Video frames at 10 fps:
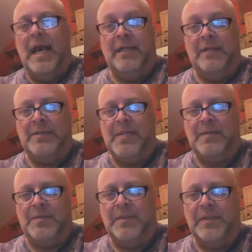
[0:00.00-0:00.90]
I know it
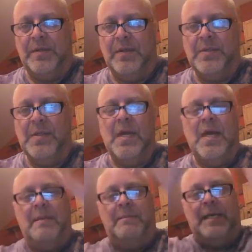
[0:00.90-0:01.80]
sounds really gross,
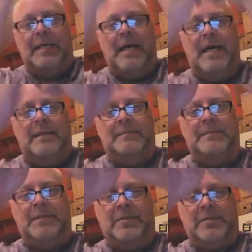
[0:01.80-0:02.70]
but
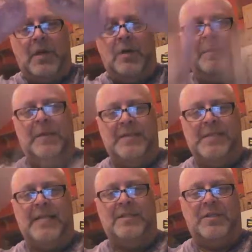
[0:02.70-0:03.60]
you would open the
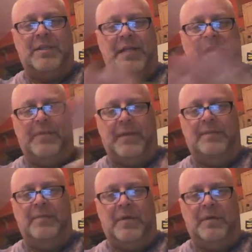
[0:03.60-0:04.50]
center and gut
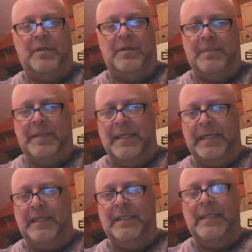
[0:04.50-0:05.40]
them in the
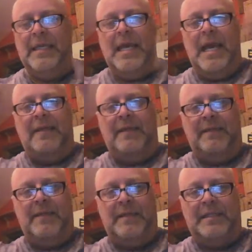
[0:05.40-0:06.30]
beginning, and
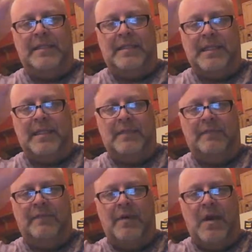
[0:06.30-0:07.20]
then to get
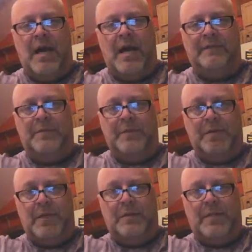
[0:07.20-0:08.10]
the fur off, you would
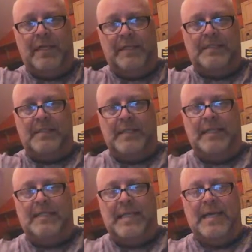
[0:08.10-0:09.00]
go and then
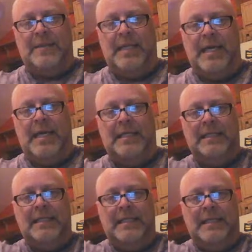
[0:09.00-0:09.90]
slice down the leg,